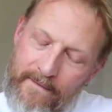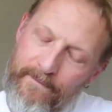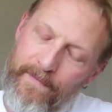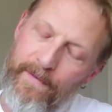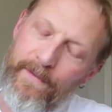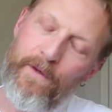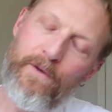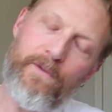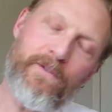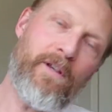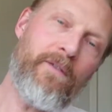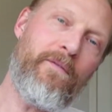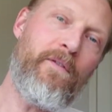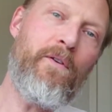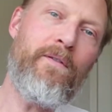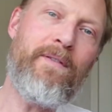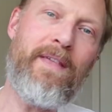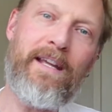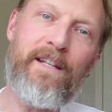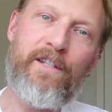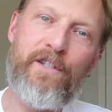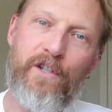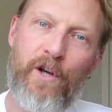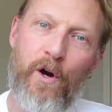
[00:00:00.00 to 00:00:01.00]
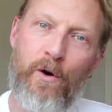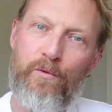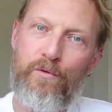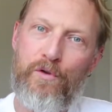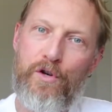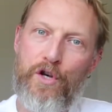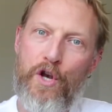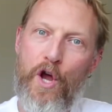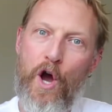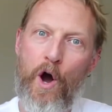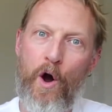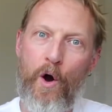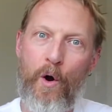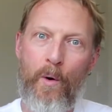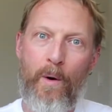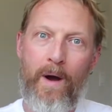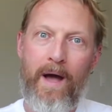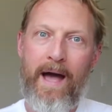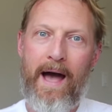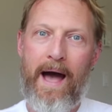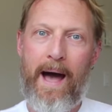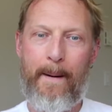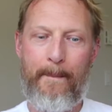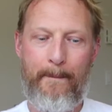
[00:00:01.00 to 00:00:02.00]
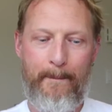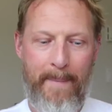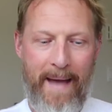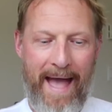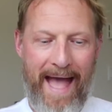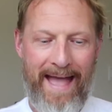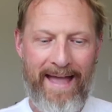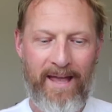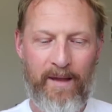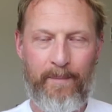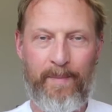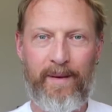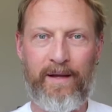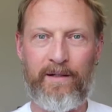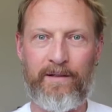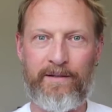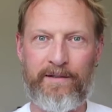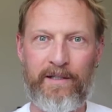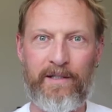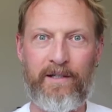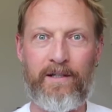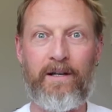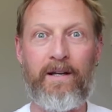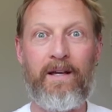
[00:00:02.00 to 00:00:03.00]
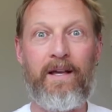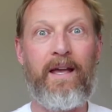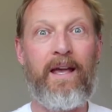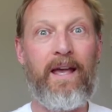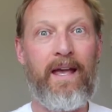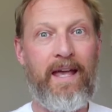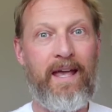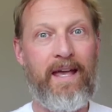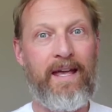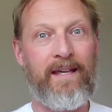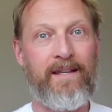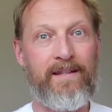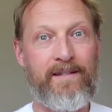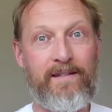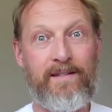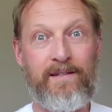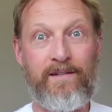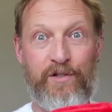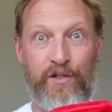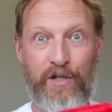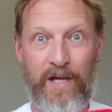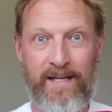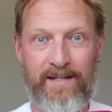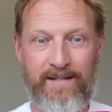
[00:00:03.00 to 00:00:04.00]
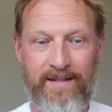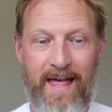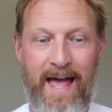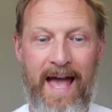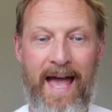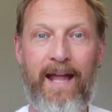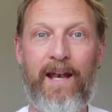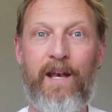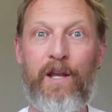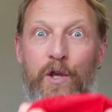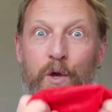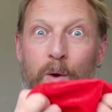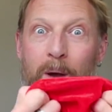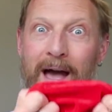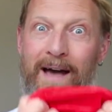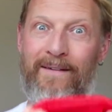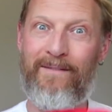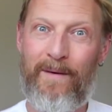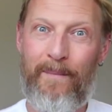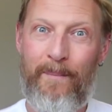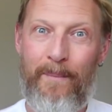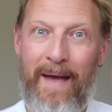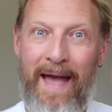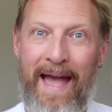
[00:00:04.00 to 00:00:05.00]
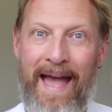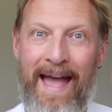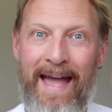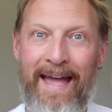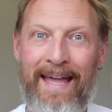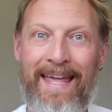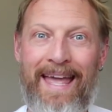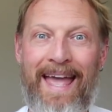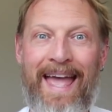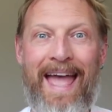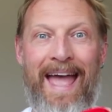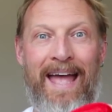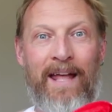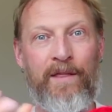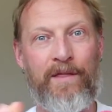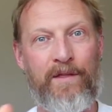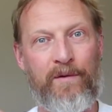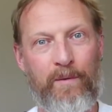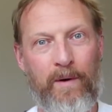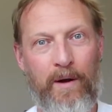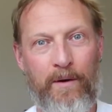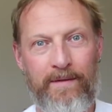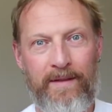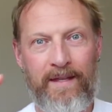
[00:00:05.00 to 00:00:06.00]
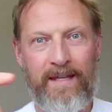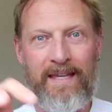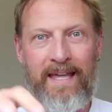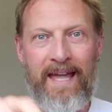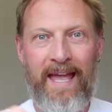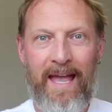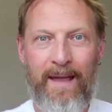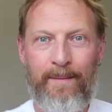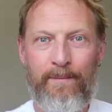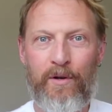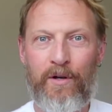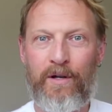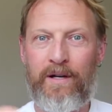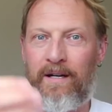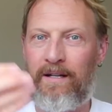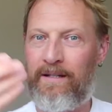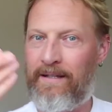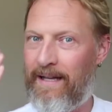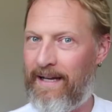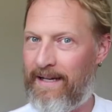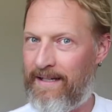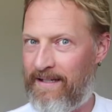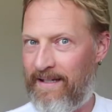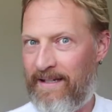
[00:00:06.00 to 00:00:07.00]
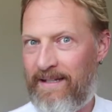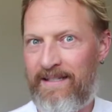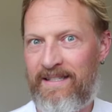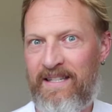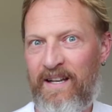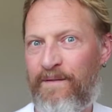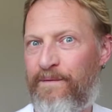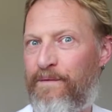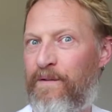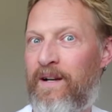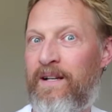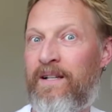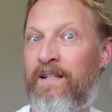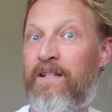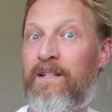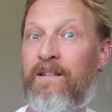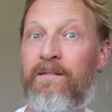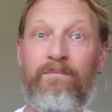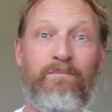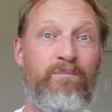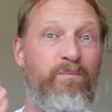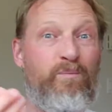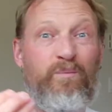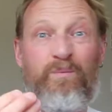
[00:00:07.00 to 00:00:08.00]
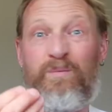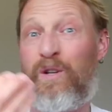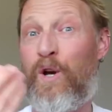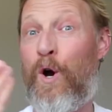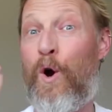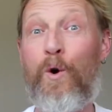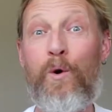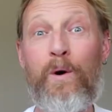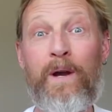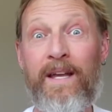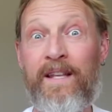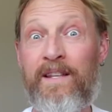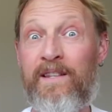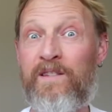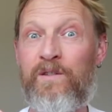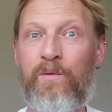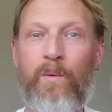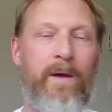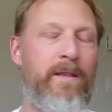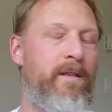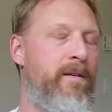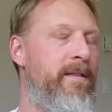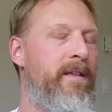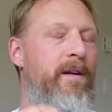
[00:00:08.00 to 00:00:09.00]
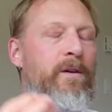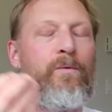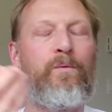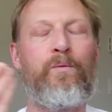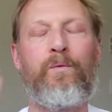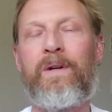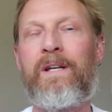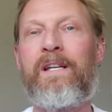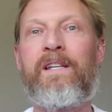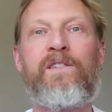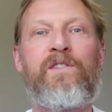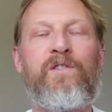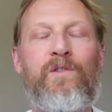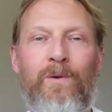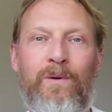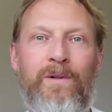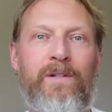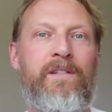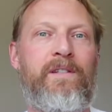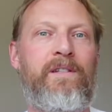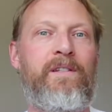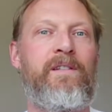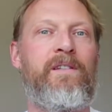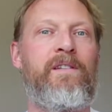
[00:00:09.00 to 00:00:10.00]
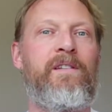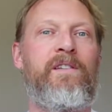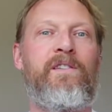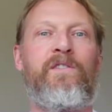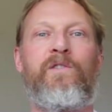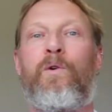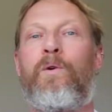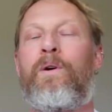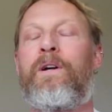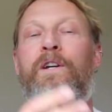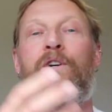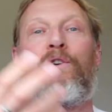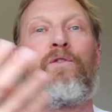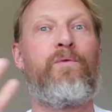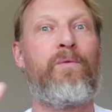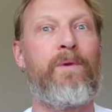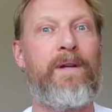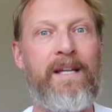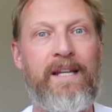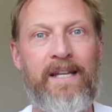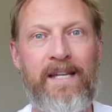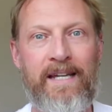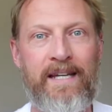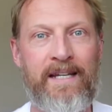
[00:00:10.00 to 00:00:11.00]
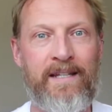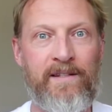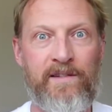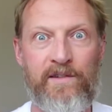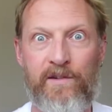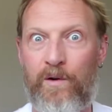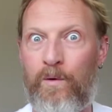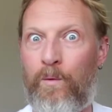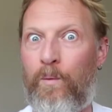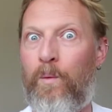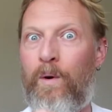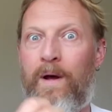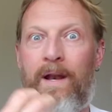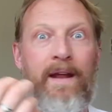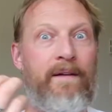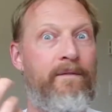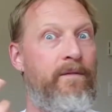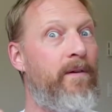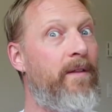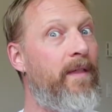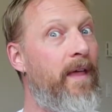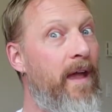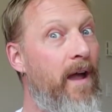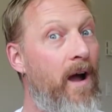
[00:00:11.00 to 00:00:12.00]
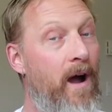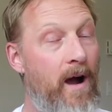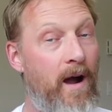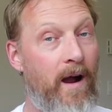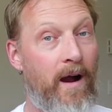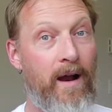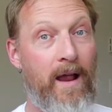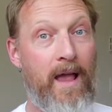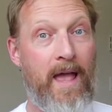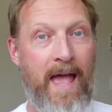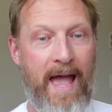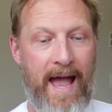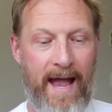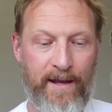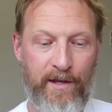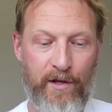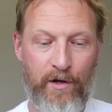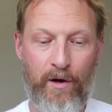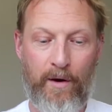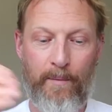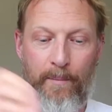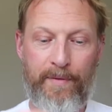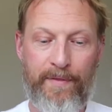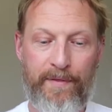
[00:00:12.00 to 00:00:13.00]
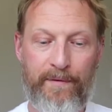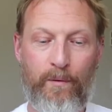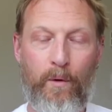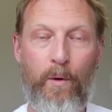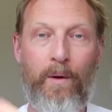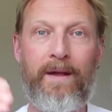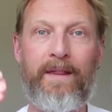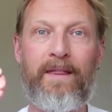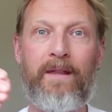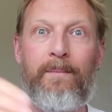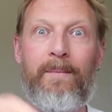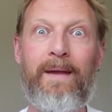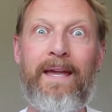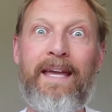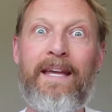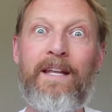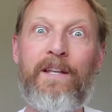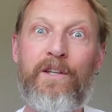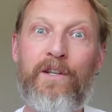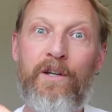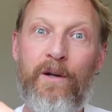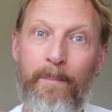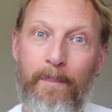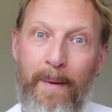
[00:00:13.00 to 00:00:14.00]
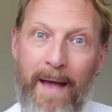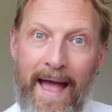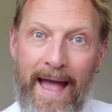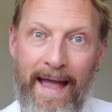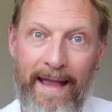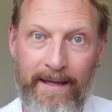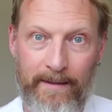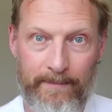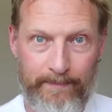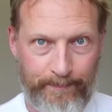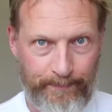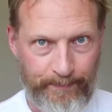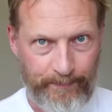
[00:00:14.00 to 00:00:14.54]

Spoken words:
for those of you that don't know, a bag builder is just that. You have a bag and throughout the game you're collecting different tokens, whether they're resources or ingredients or whatever they are, and you're throwing them in your bag.